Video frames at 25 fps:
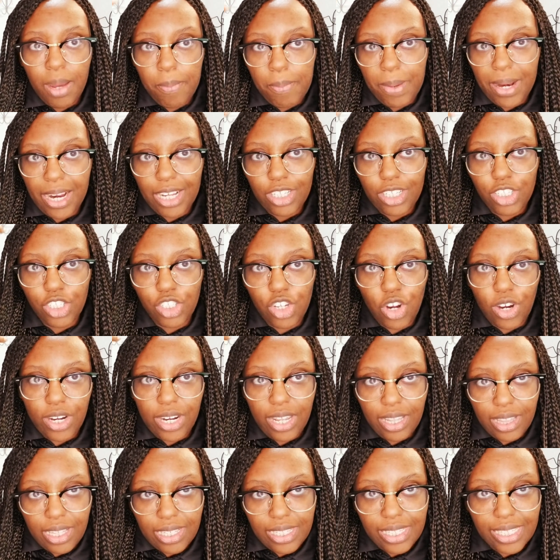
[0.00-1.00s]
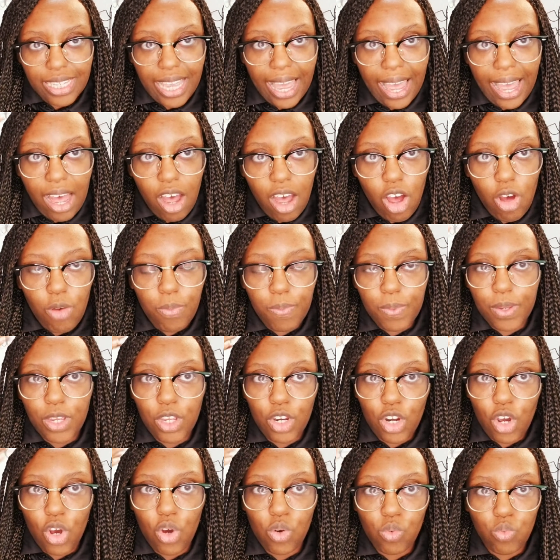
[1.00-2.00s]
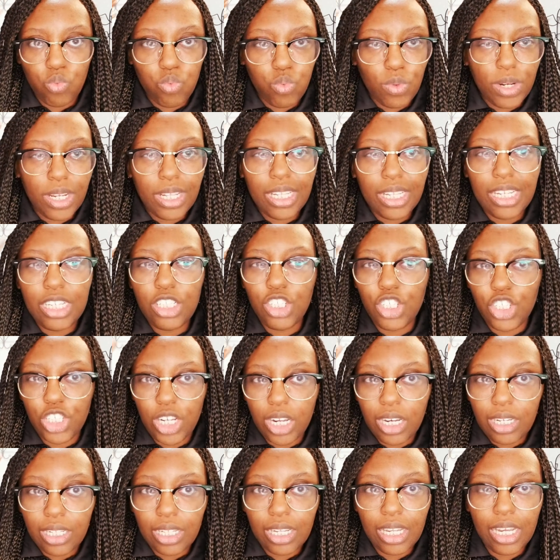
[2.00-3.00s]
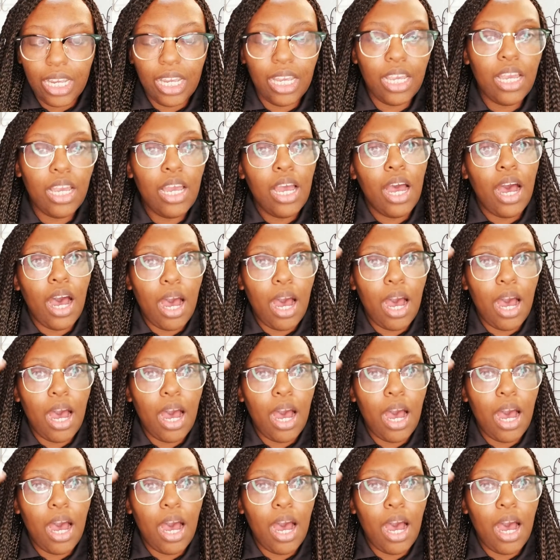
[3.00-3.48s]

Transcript: but I start at the scalp, really gently,